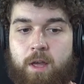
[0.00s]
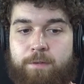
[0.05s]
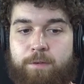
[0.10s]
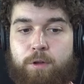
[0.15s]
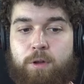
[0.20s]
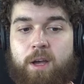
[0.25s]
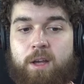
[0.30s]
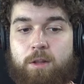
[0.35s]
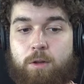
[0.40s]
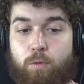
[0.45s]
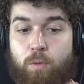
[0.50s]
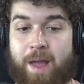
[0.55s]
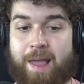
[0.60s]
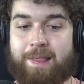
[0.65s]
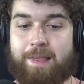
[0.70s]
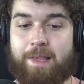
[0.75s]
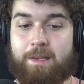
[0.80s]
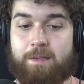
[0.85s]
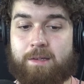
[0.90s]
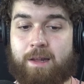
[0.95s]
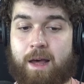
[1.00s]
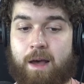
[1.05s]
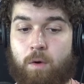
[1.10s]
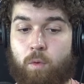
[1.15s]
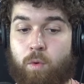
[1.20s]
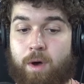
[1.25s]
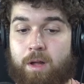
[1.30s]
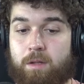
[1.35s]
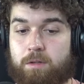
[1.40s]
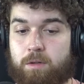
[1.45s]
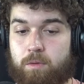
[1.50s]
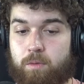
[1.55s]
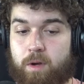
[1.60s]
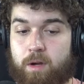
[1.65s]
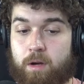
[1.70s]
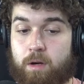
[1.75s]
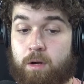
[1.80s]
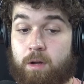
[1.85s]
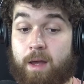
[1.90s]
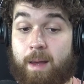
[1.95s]
If you look at the rankings now, welterweight
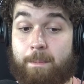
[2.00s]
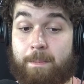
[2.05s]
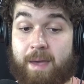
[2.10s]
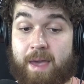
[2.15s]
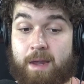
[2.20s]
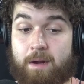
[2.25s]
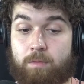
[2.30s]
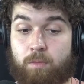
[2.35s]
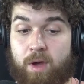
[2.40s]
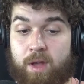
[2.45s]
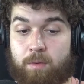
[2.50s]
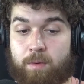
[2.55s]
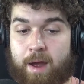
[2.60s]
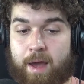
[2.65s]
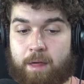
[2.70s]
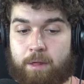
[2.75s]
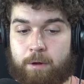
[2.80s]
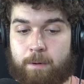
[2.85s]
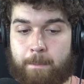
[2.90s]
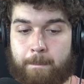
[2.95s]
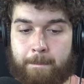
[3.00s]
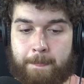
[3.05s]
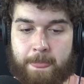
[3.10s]
or at bantamweight rather,